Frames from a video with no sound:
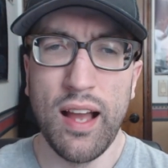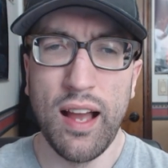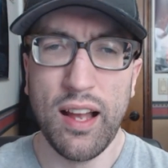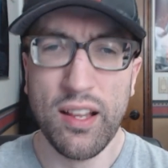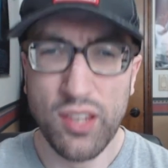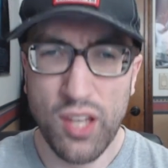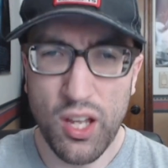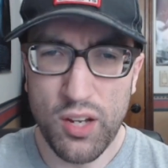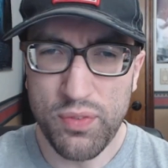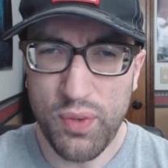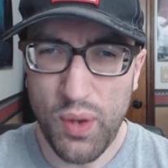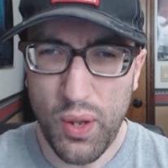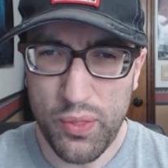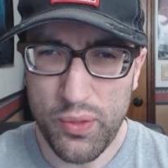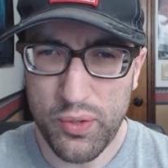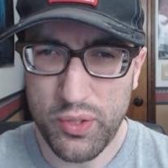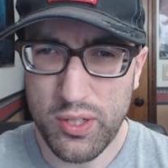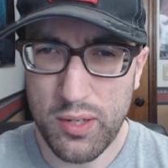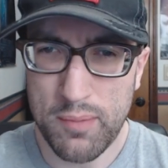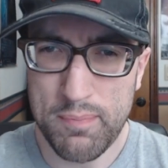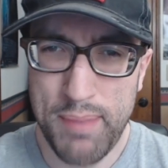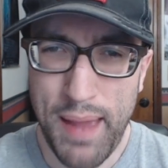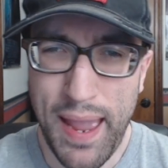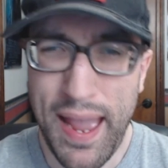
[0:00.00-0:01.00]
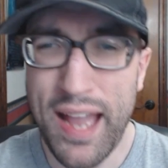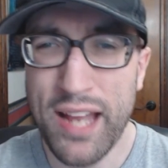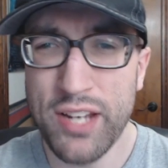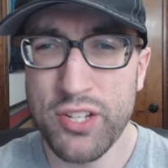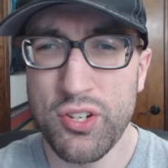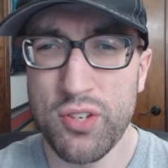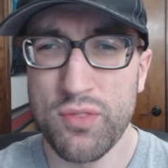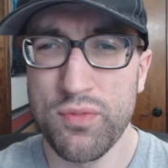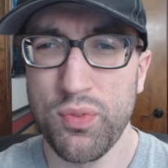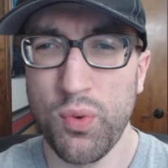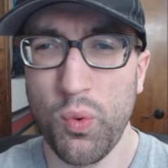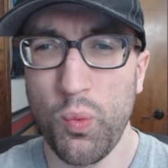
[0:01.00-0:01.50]
I love how their
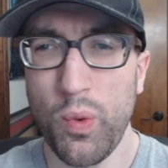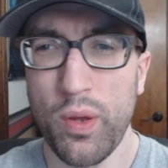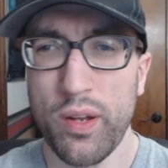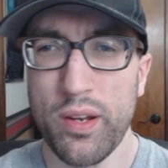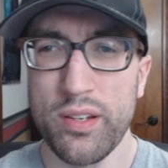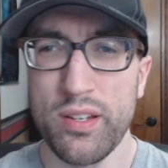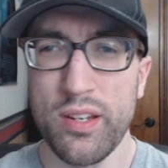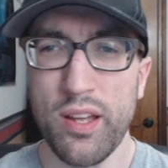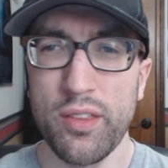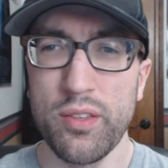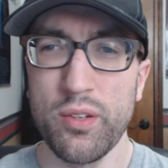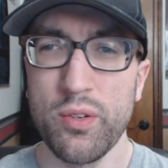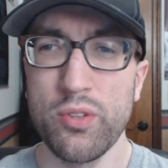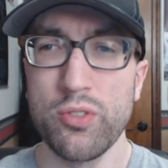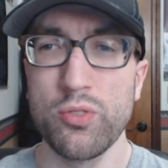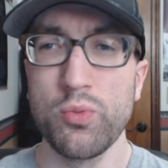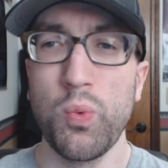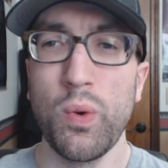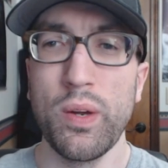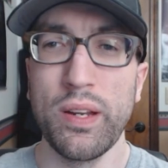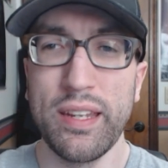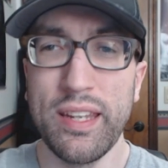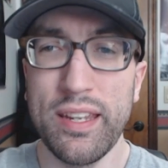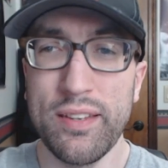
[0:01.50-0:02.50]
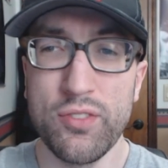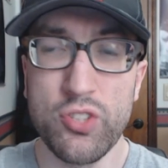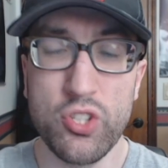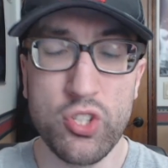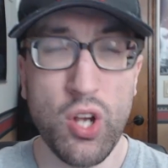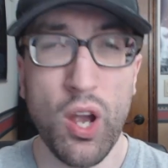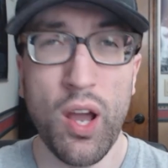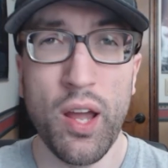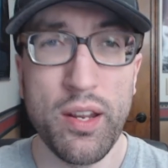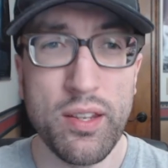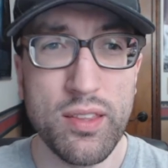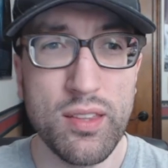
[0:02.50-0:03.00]
compassion for one another is what gives
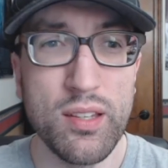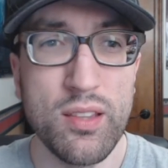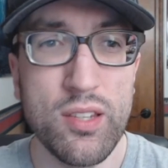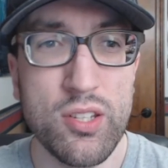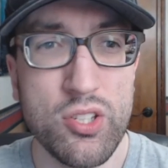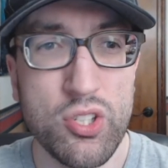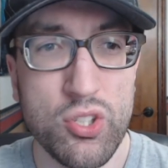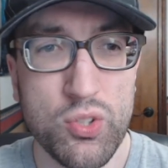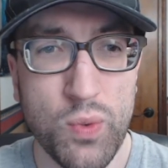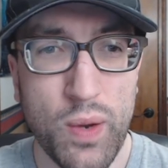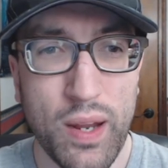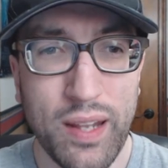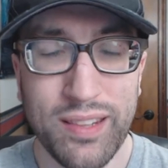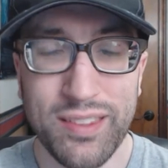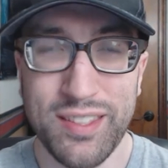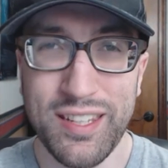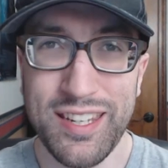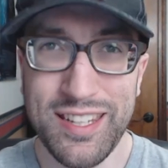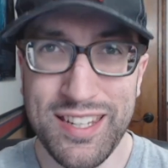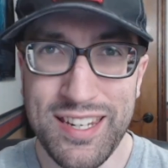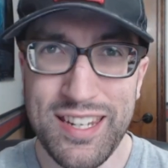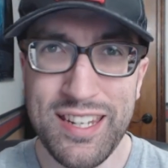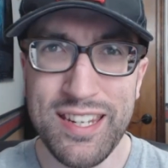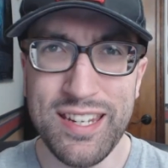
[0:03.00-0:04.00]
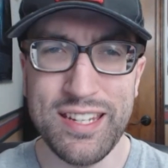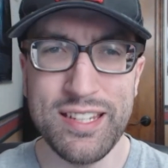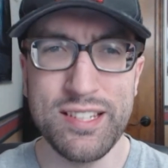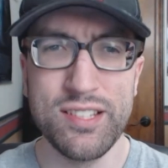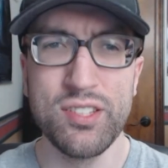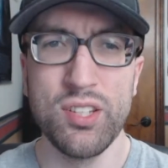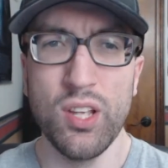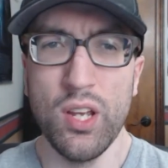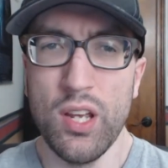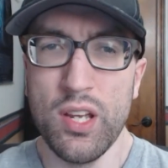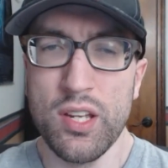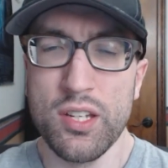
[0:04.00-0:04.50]
Jonathan the strength he
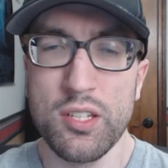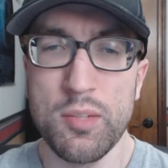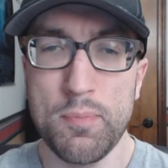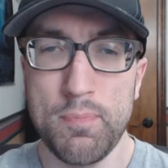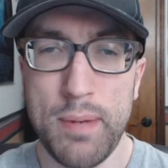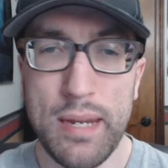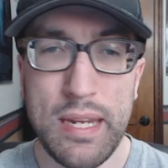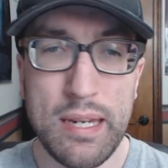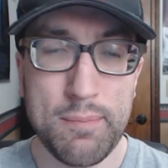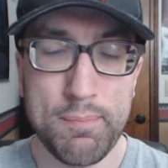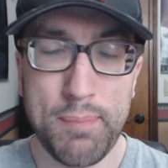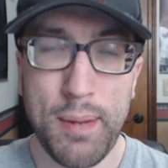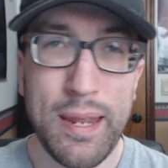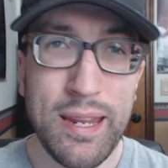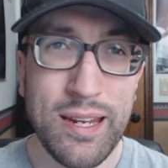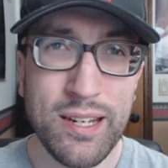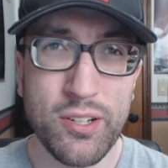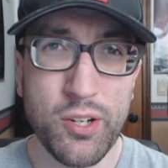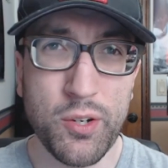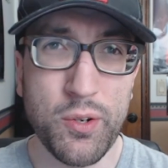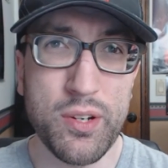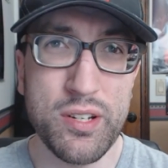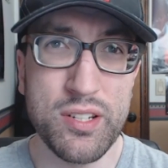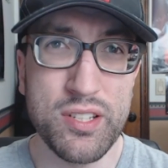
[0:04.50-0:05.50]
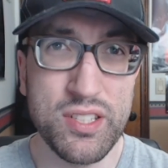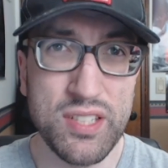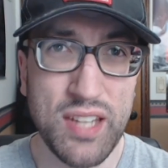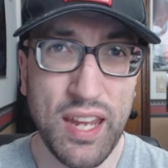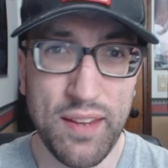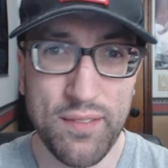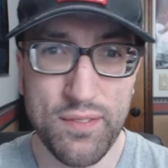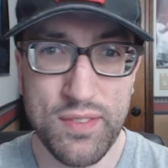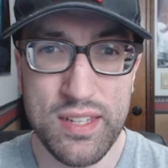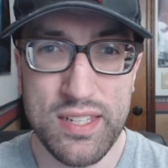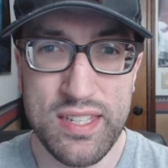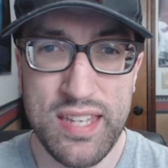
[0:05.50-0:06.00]
needs to beat Pinker and
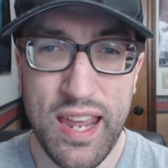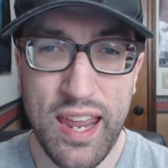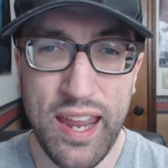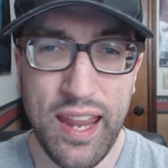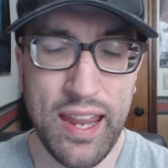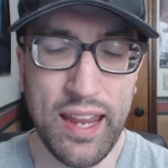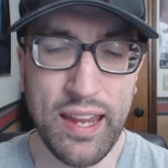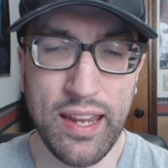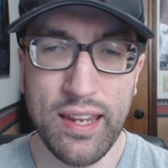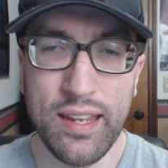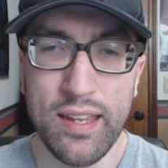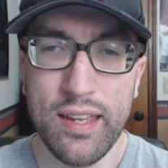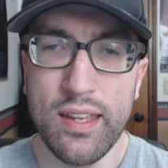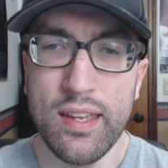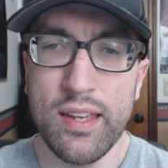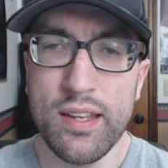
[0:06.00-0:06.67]
save the day.